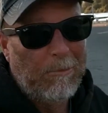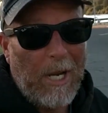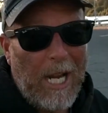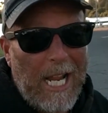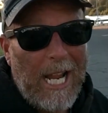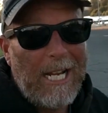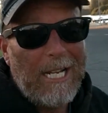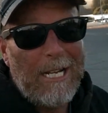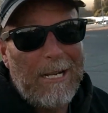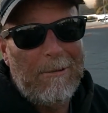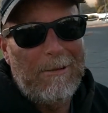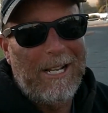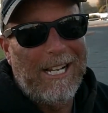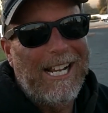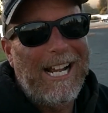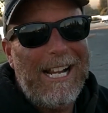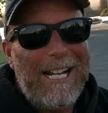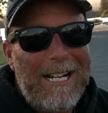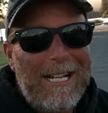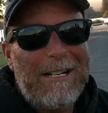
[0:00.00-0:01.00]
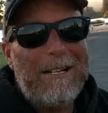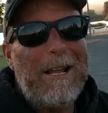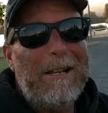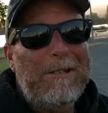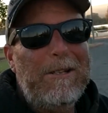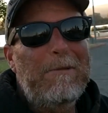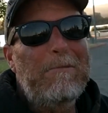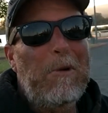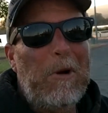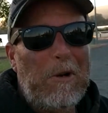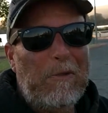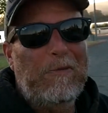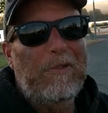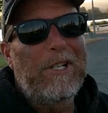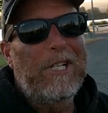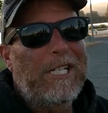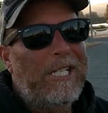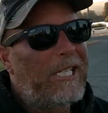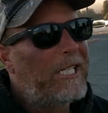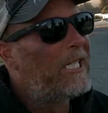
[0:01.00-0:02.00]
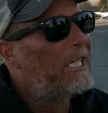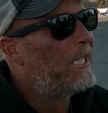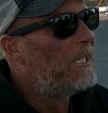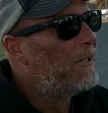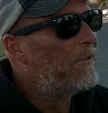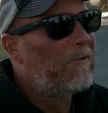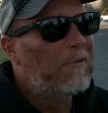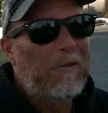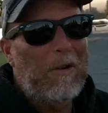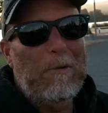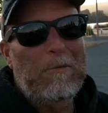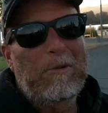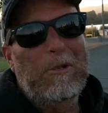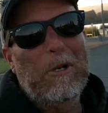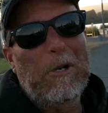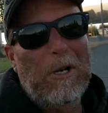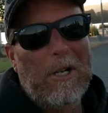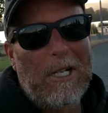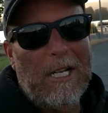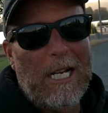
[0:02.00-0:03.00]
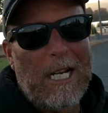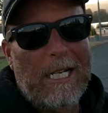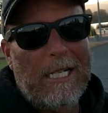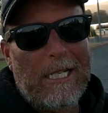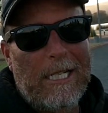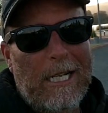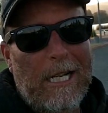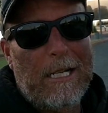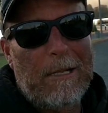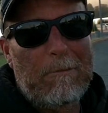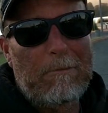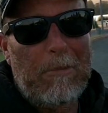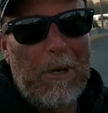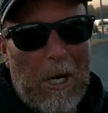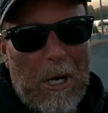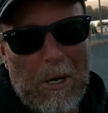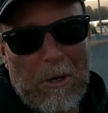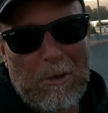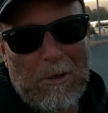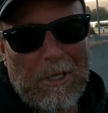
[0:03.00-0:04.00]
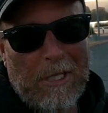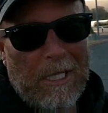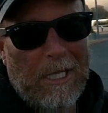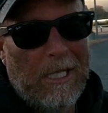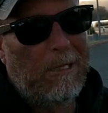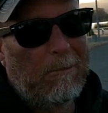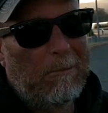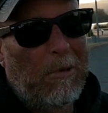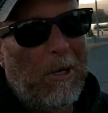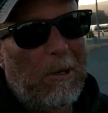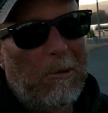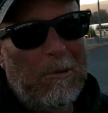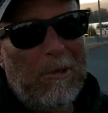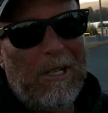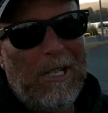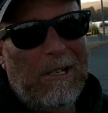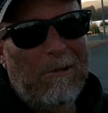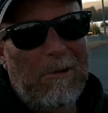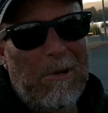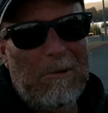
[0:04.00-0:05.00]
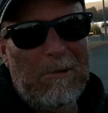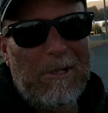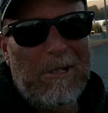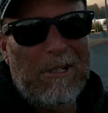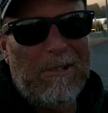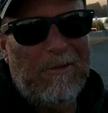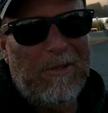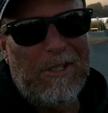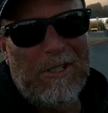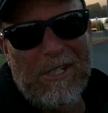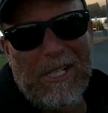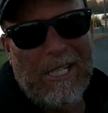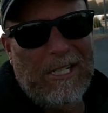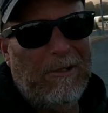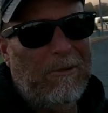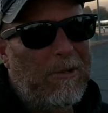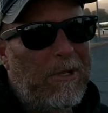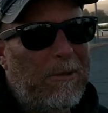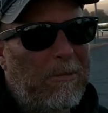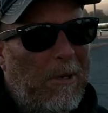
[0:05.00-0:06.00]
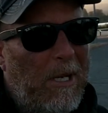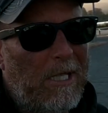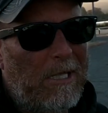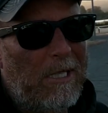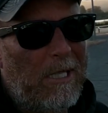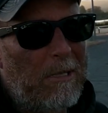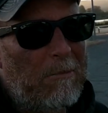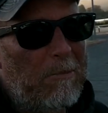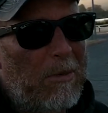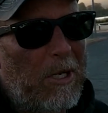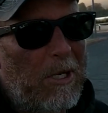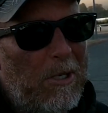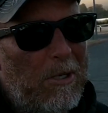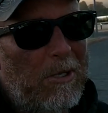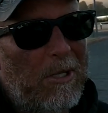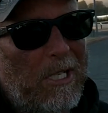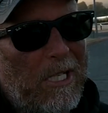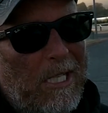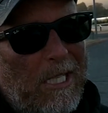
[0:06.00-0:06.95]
but I ended up I ended up catching more fish from shore than I did on the boat. But we only, well, we only fished like three spots on the boat,